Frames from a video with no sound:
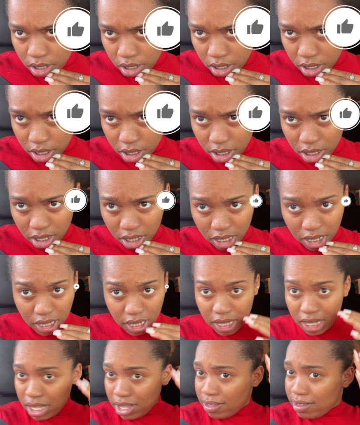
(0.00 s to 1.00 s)
I
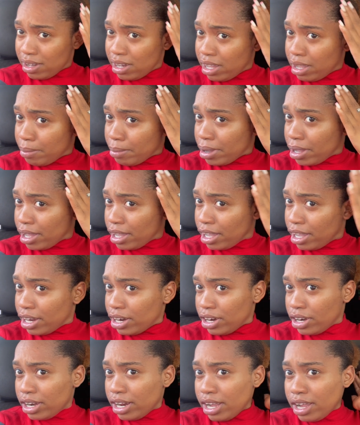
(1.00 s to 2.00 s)
didn't get to lay my
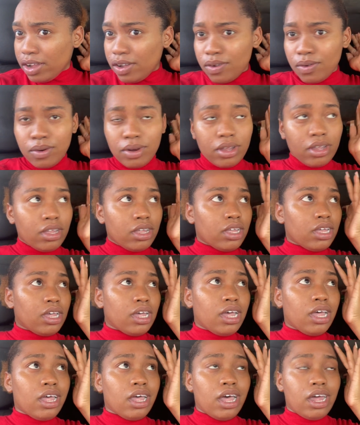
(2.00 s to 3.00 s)
hair down.
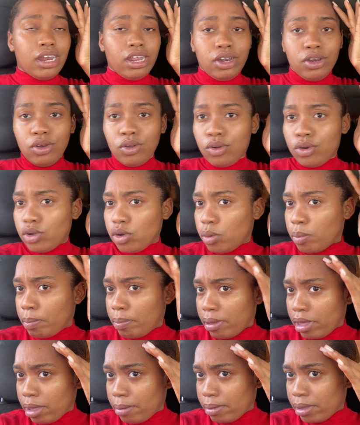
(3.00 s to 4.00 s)
I
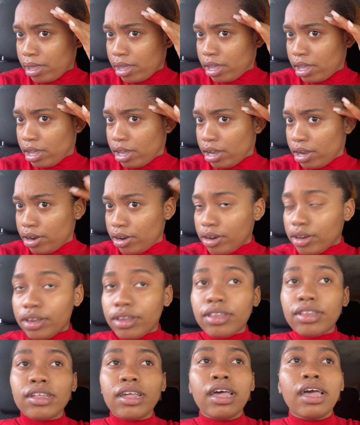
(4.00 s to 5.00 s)
didn't do my baby
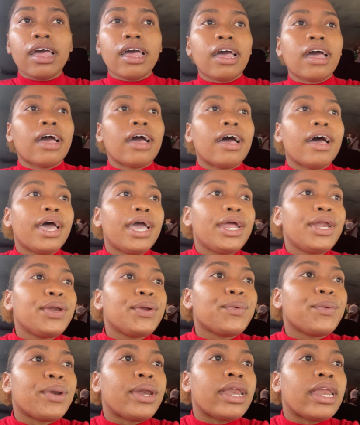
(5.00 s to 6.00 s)
hairs. I didn't
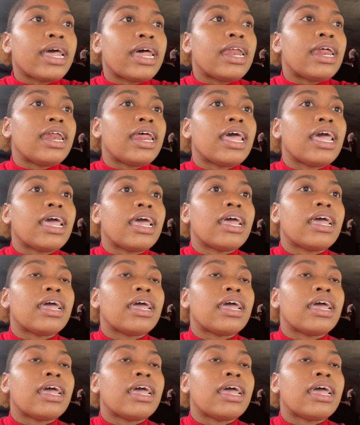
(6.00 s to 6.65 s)
do none of that.